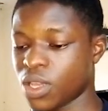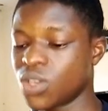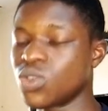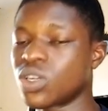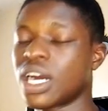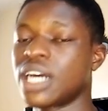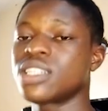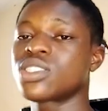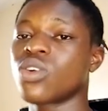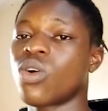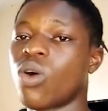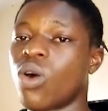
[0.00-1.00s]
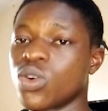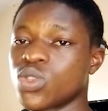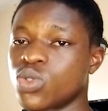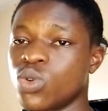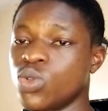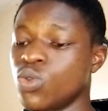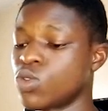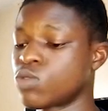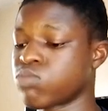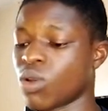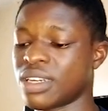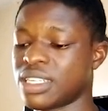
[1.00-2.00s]
You can't also use
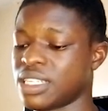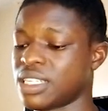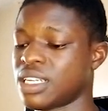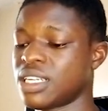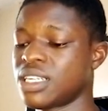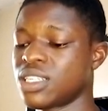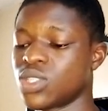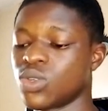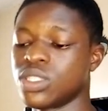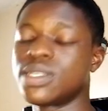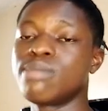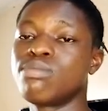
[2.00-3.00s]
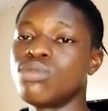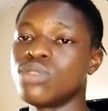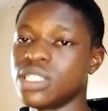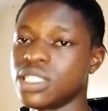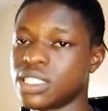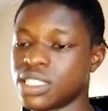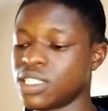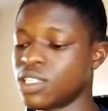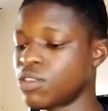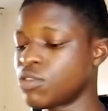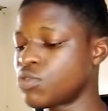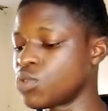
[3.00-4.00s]
plugin to disable it
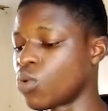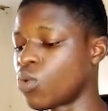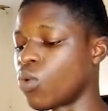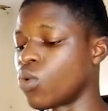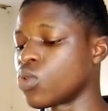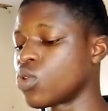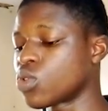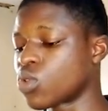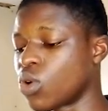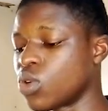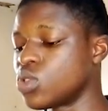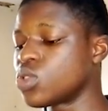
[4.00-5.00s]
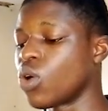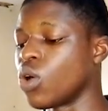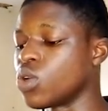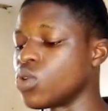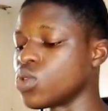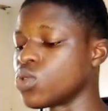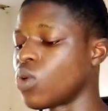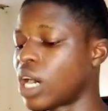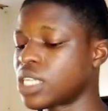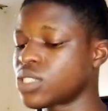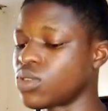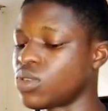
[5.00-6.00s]
if you turned on auto
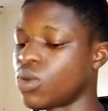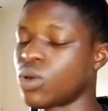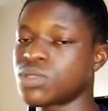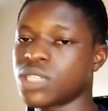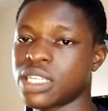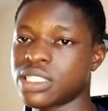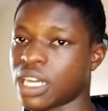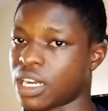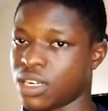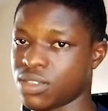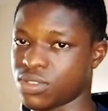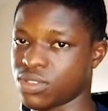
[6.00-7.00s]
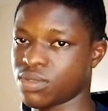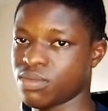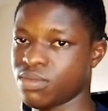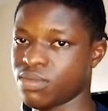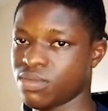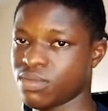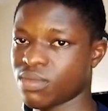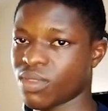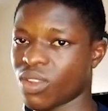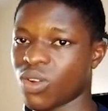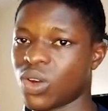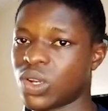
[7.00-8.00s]
ads on your website account.
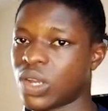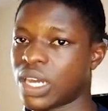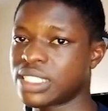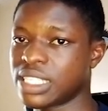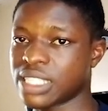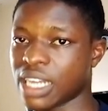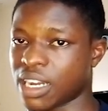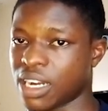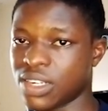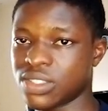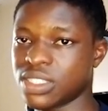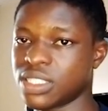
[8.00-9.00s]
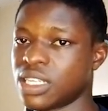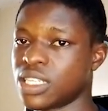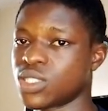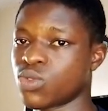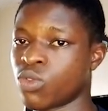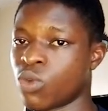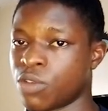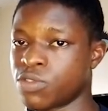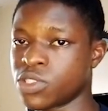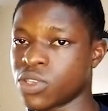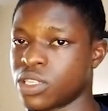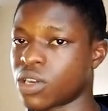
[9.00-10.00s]
On your AdSense account, there's one
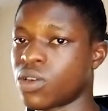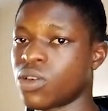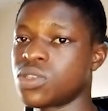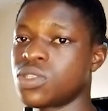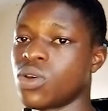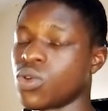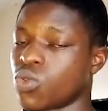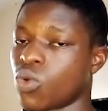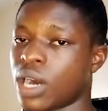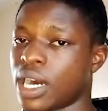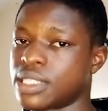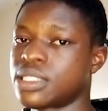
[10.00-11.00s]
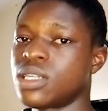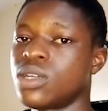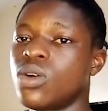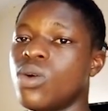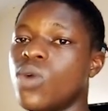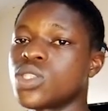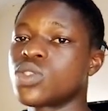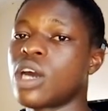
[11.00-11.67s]
feature they call auto ads. Once you